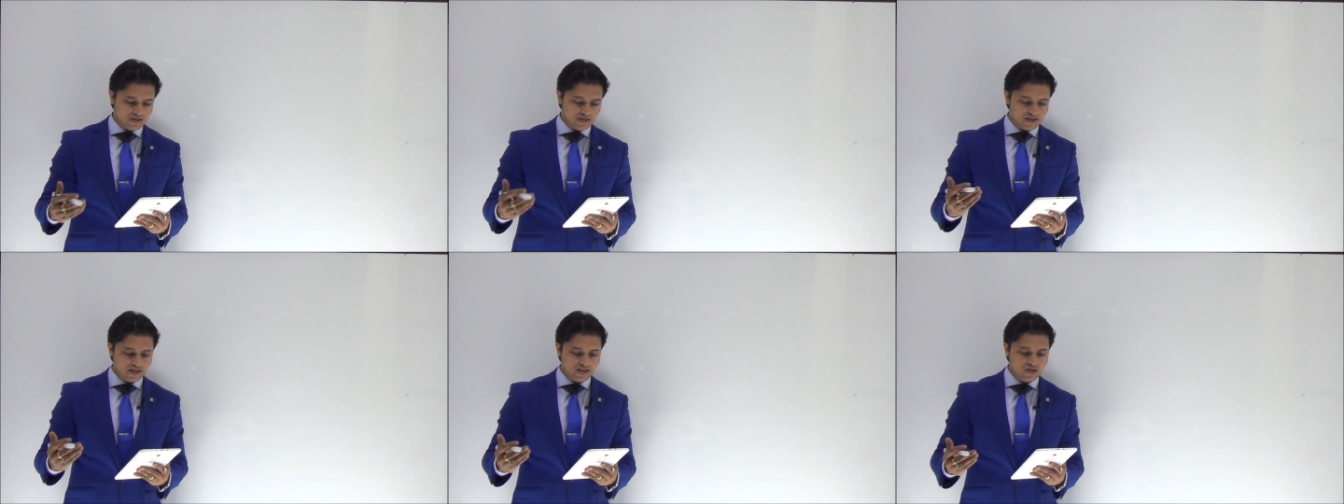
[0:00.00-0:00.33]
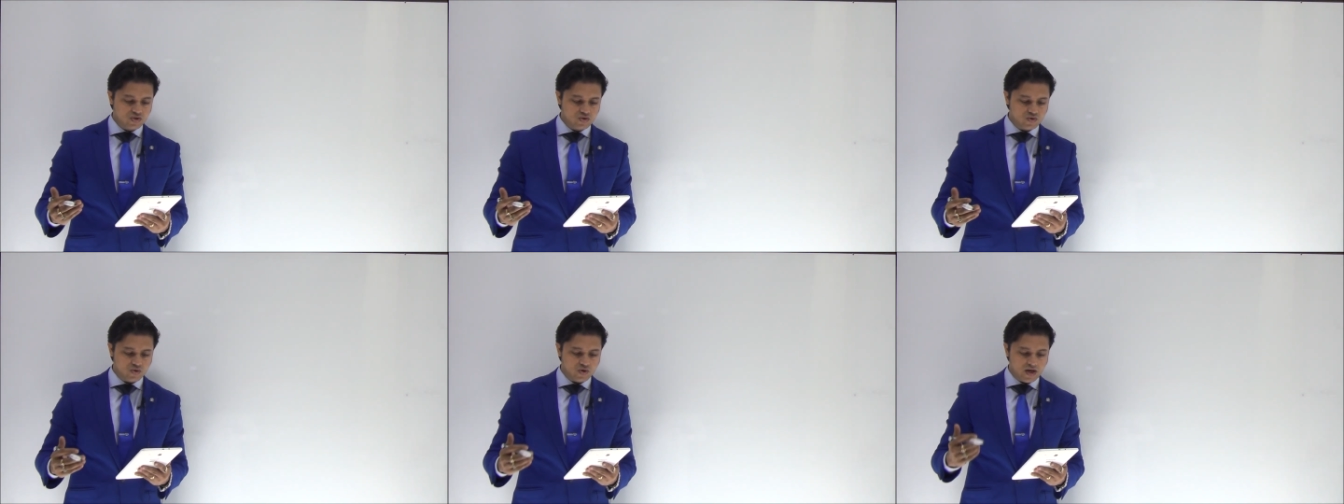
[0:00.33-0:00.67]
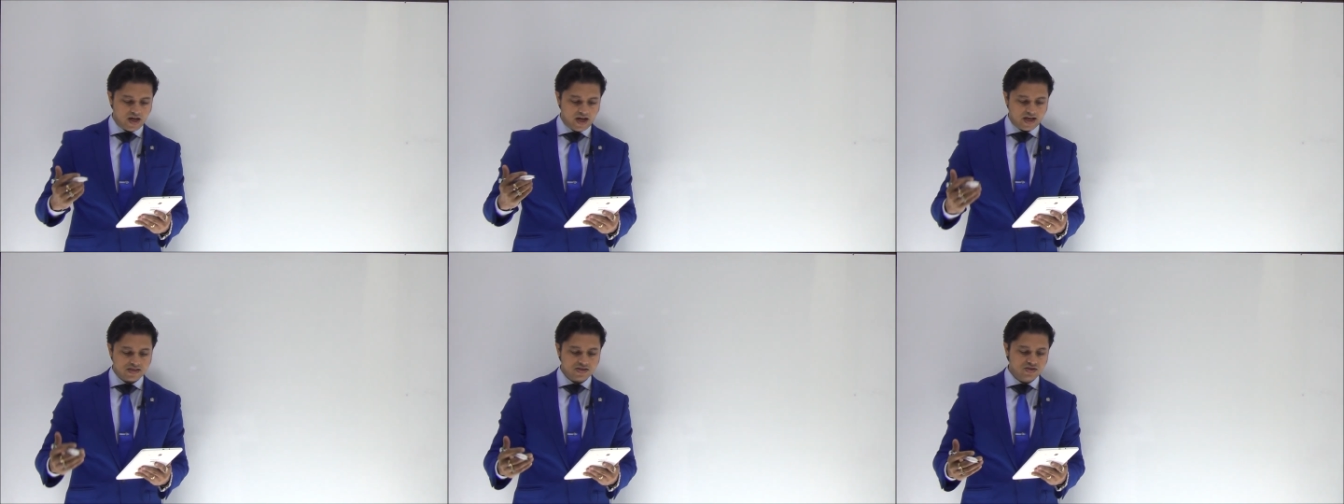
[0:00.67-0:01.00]
leading to
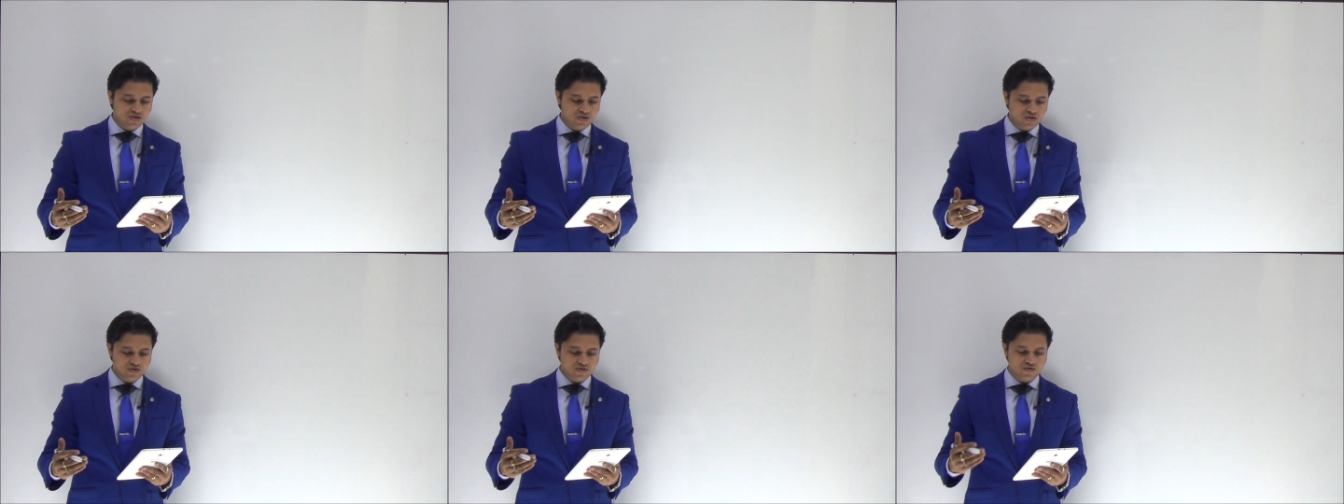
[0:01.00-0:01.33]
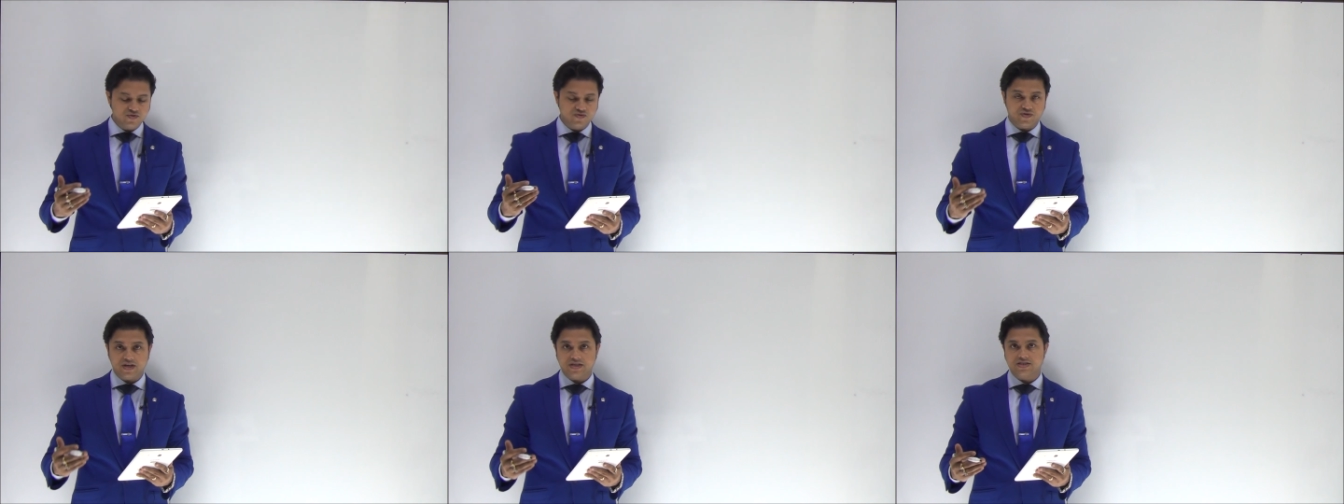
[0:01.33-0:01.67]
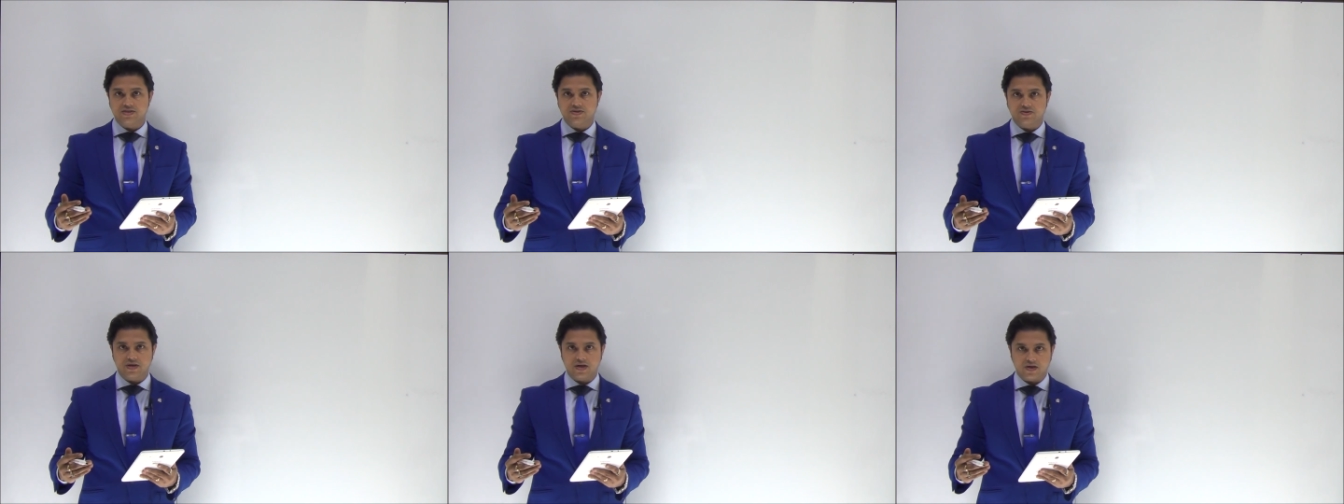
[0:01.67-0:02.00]

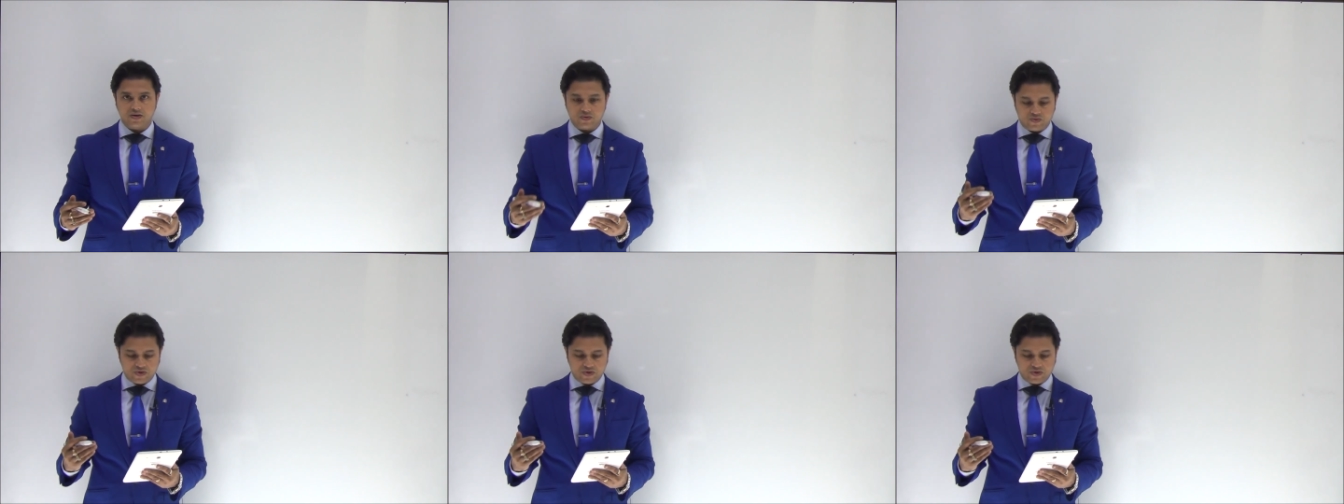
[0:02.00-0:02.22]
atrioventricular